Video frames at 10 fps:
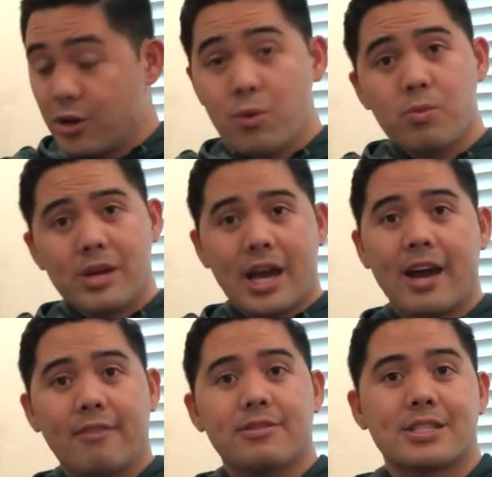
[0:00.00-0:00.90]
we
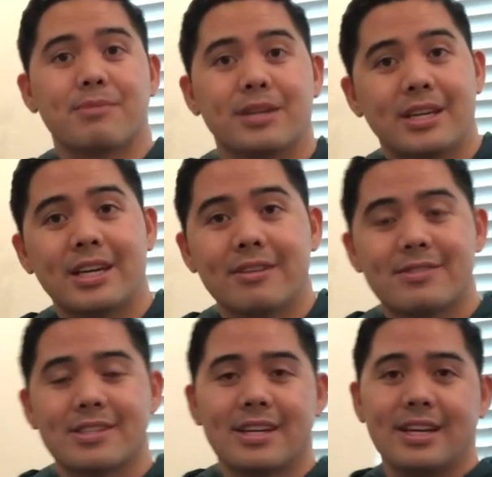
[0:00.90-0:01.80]
have some
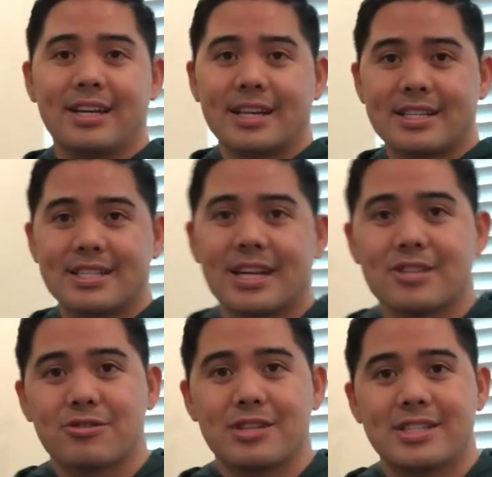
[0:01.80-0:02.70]
gifts and
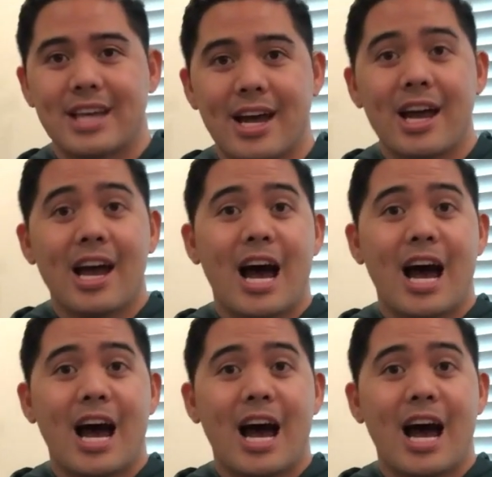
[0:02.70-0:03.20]
accessories that